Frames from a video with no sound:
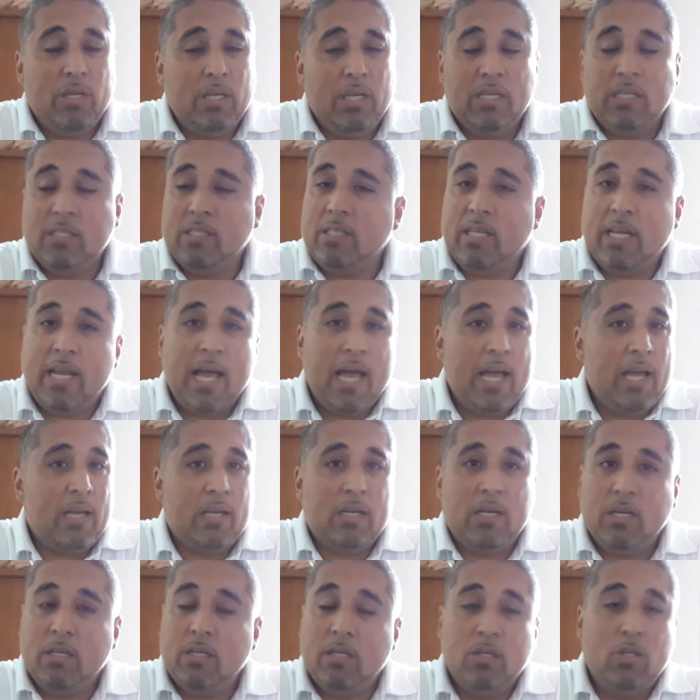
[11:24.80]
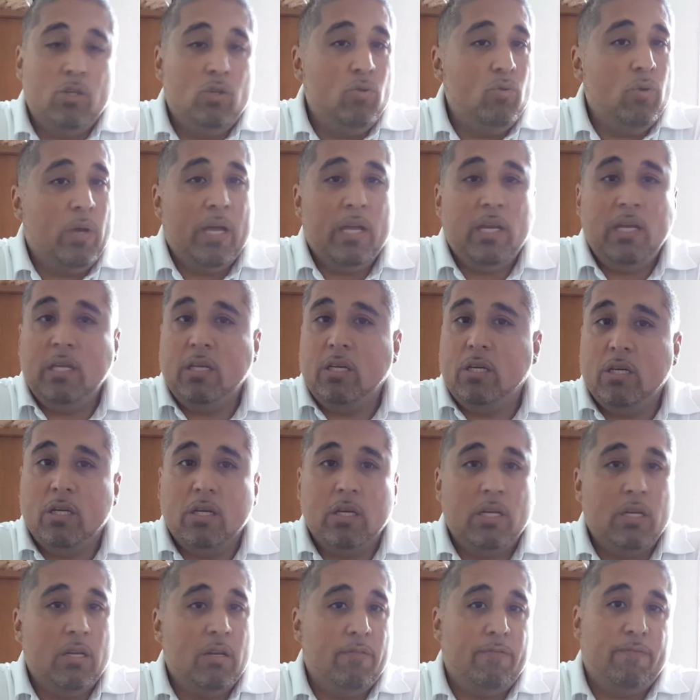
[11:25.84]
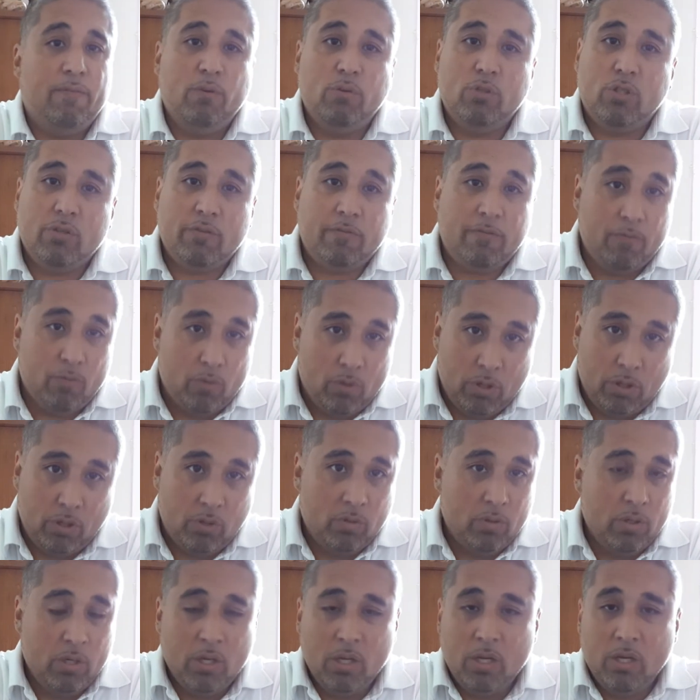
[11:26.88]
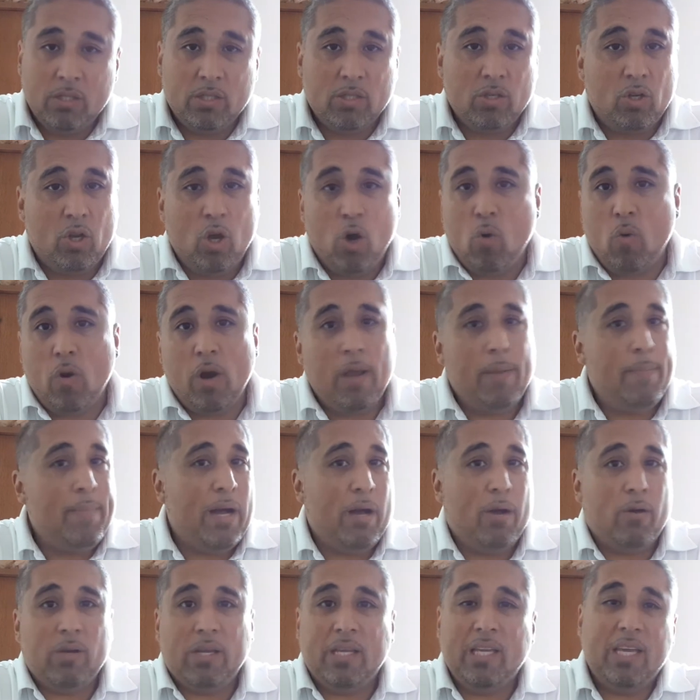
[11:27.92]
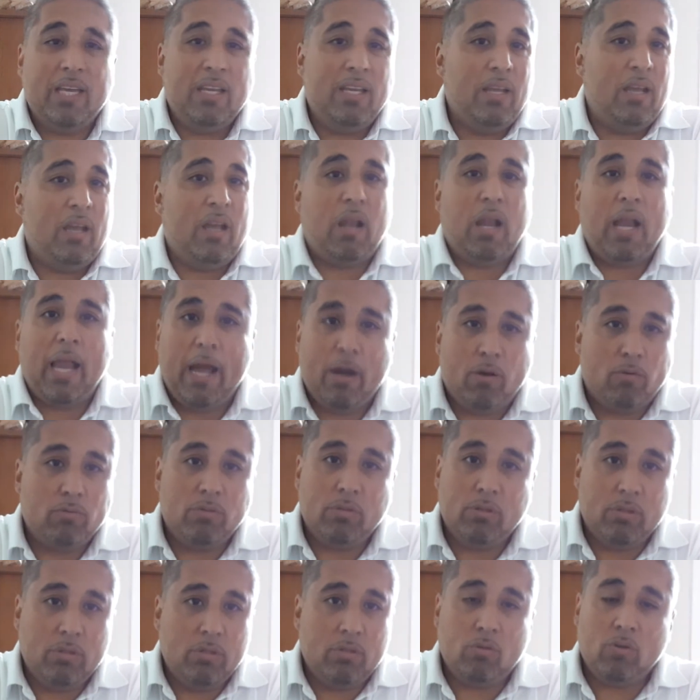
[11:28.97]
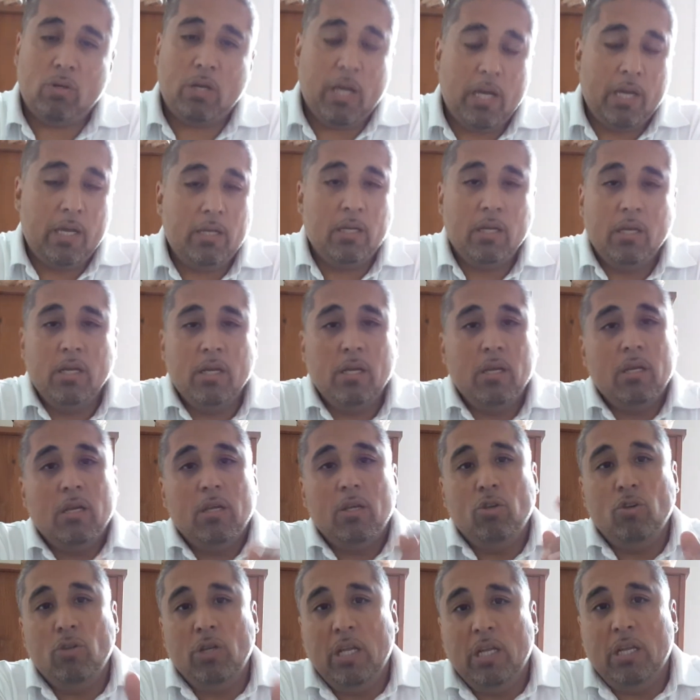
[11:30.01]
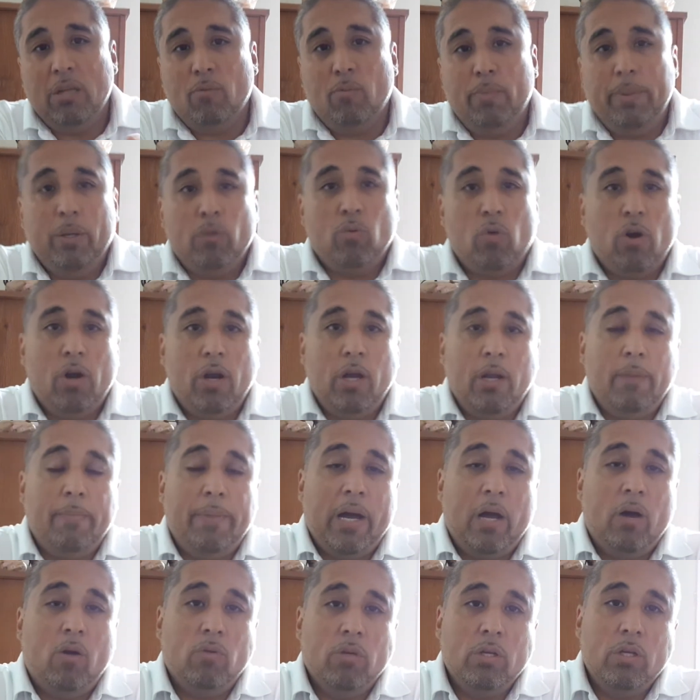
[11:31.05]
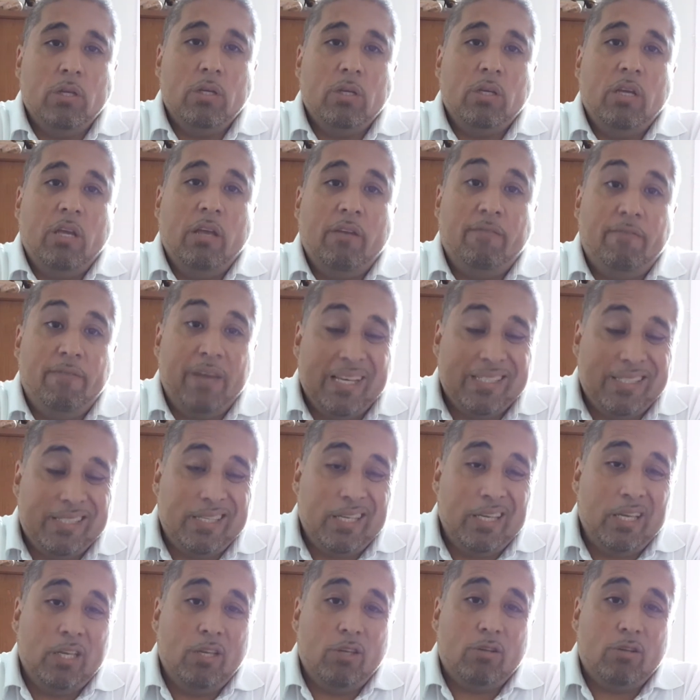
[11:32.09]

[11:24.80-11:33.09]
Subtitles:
is not going to do any good in the future for you. So don't worry about getting clout, okay? You need to be worrying about investing in